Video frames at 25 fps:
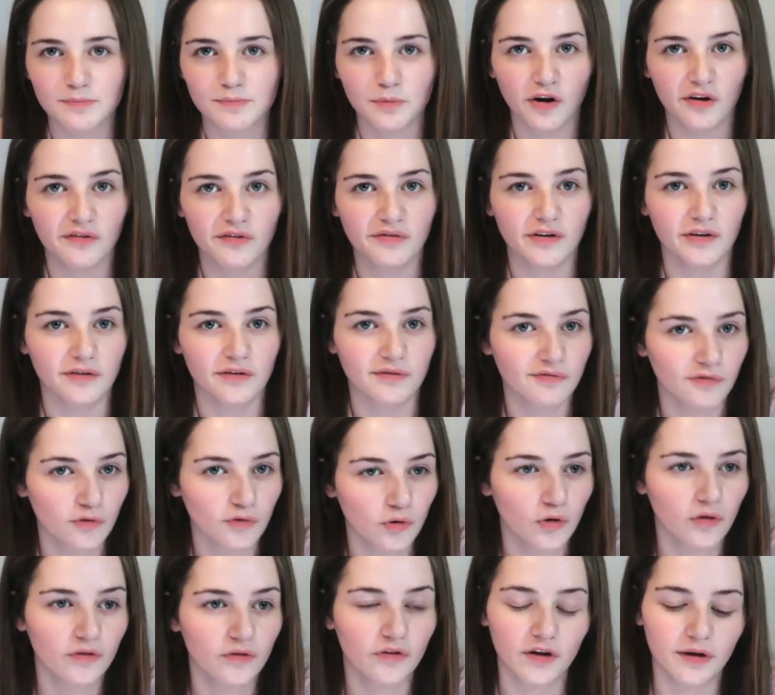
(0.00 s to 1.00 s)
a smartphone
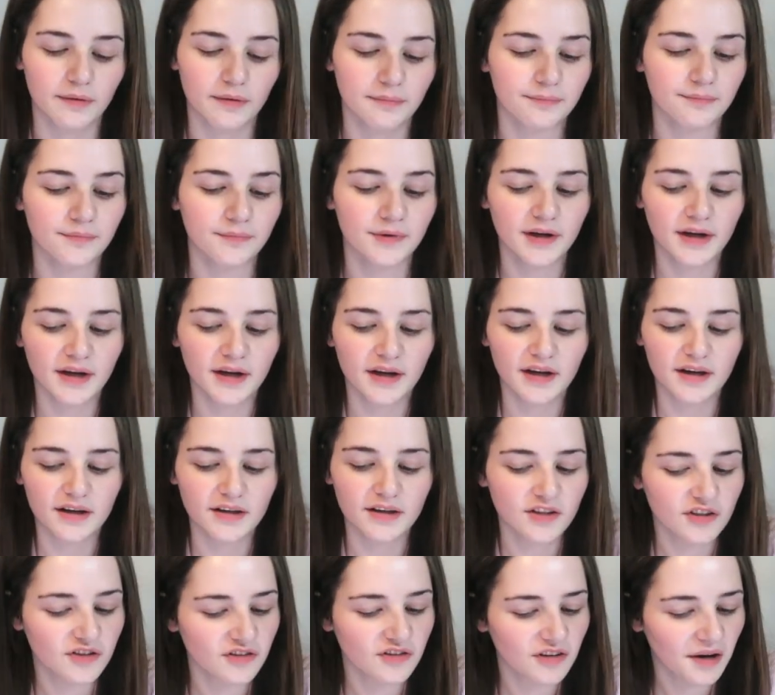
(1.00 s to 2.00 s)
for them,
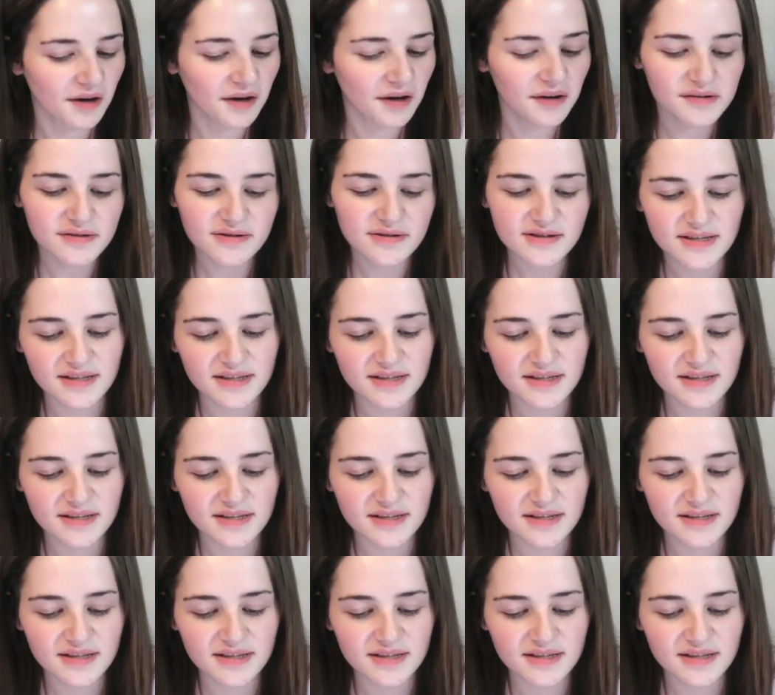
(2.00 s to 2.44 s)
you know?